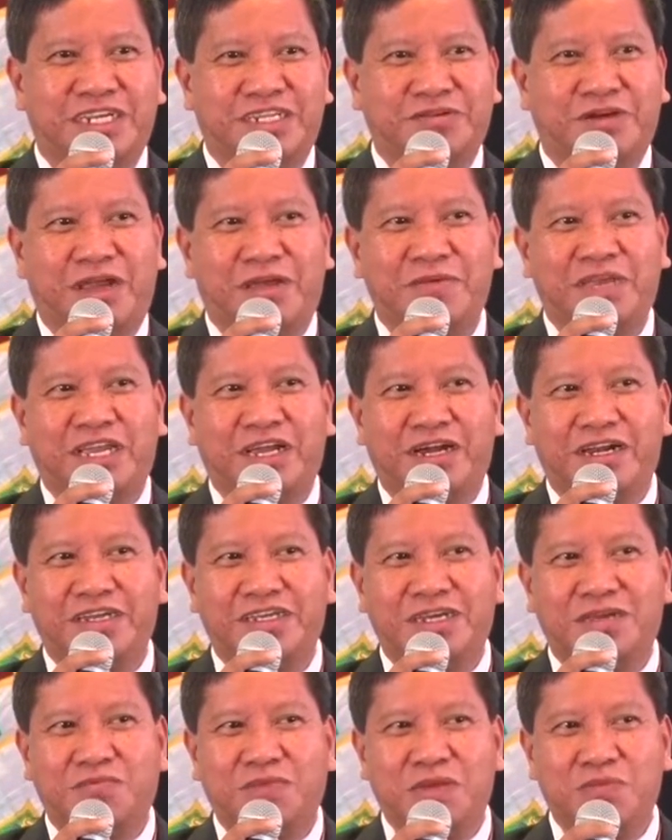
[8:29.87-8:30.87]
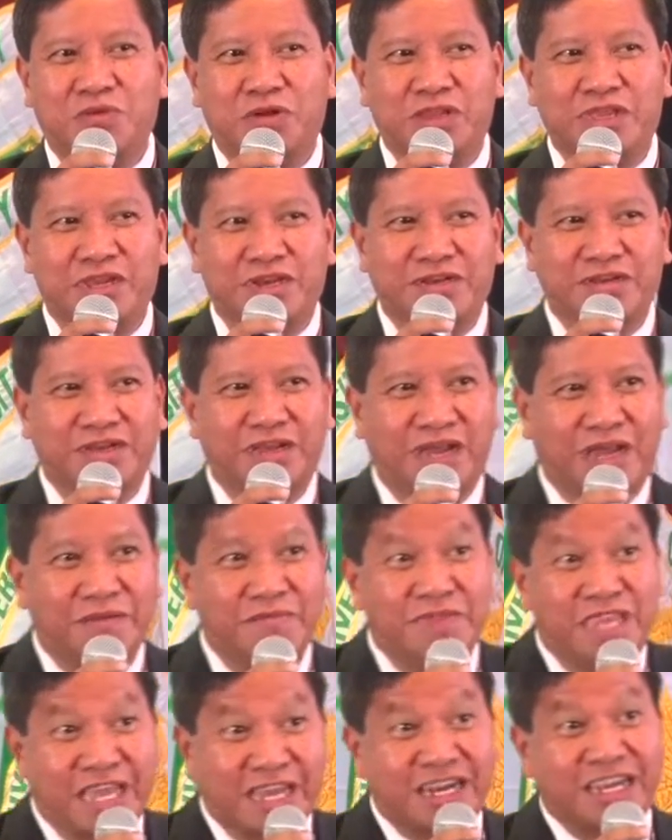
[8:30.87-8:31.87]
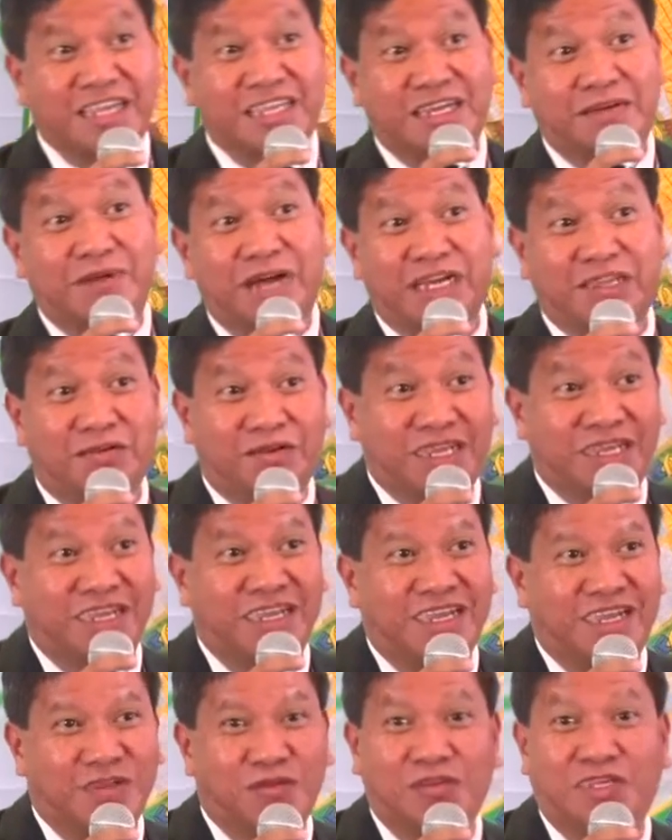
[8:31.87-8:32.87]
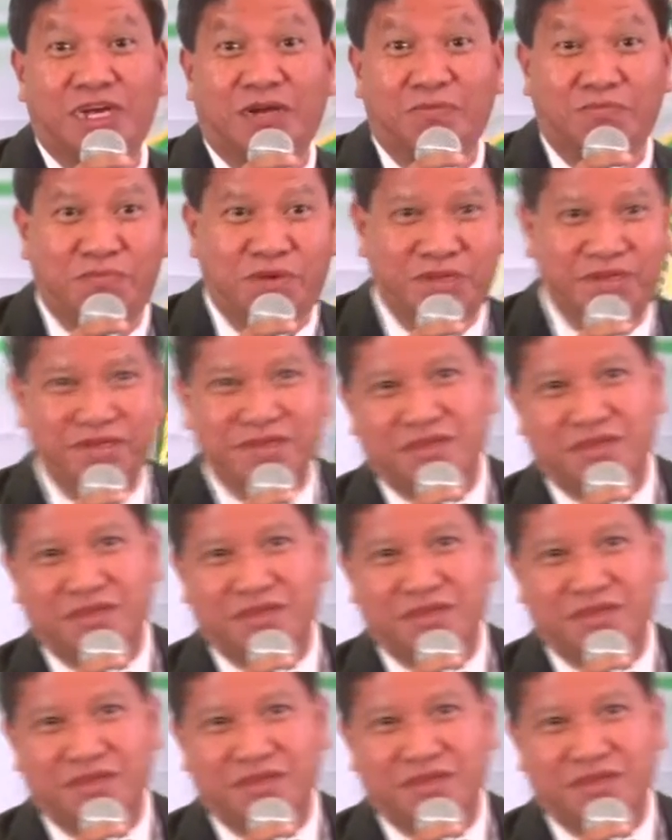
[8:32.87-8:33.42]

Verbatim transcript: That's why I'm encouraging people here. To, I'm daring them, actually, to jump.